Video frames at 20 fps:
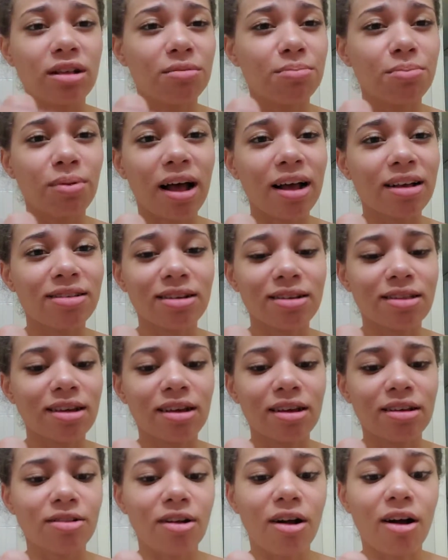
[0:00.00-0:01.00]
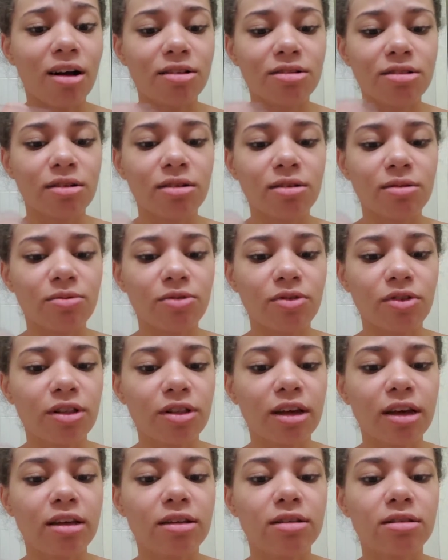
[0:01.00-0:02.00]
plastic thing is awesome for
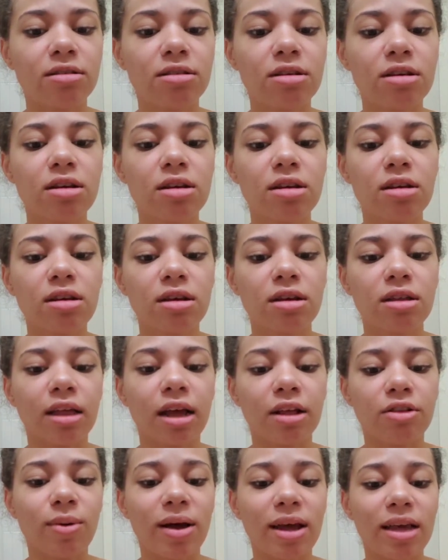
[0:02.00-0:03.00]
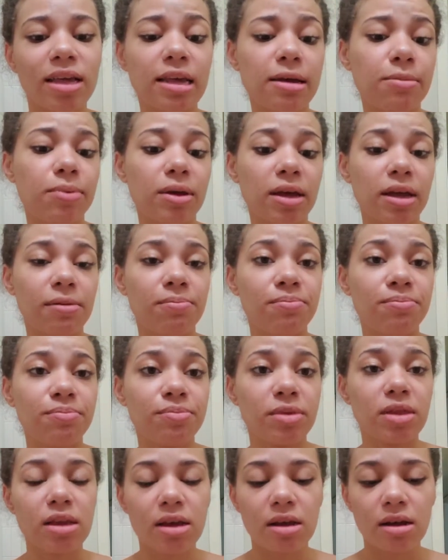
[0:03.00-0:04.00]
this. That's why I keep it.
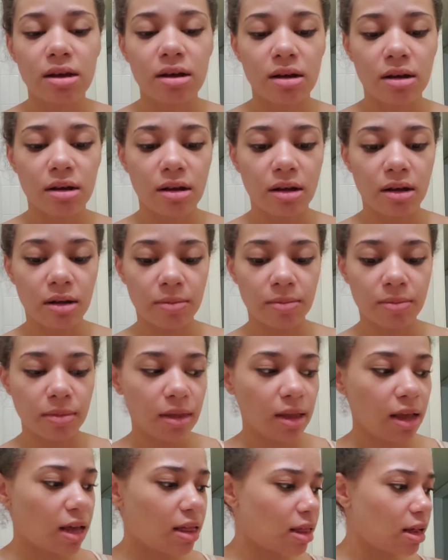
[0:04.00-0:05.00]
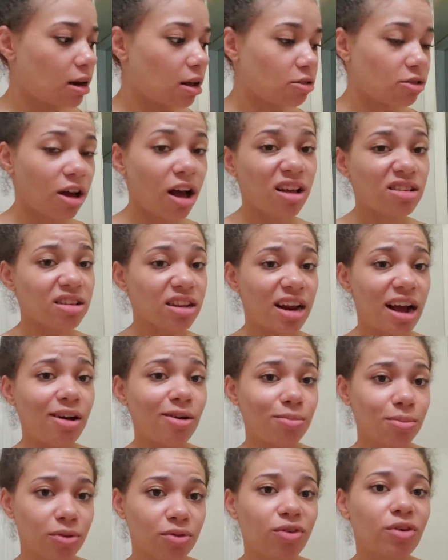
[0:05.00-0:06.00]
And then I'll toss it out
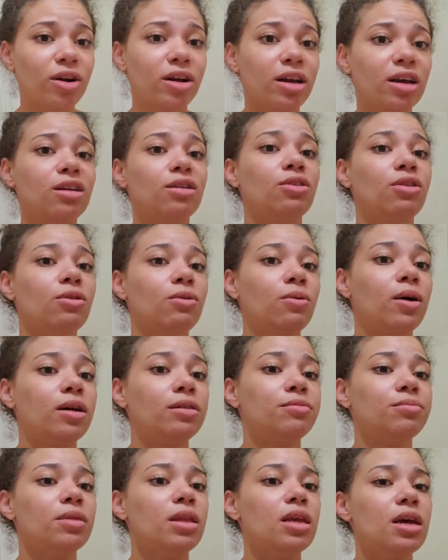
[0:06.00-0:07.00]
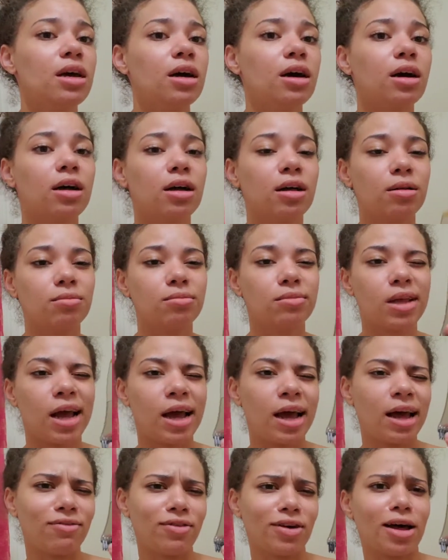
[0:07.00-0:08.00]
before I get a new one. I
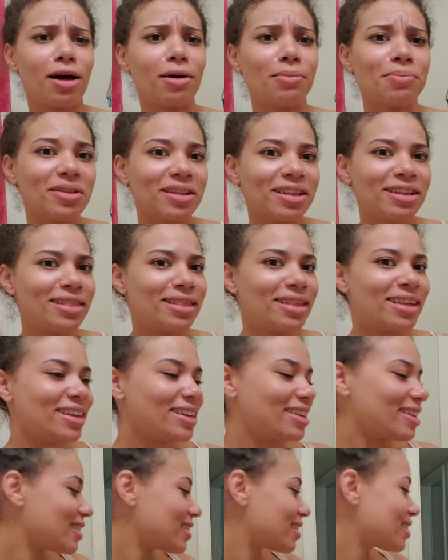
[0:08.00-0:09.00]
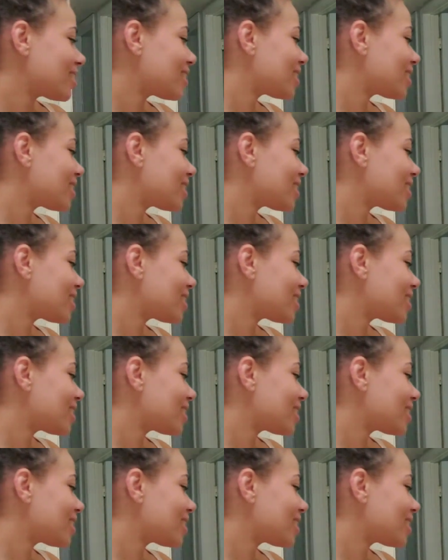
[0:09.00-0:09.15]
have a couple of these.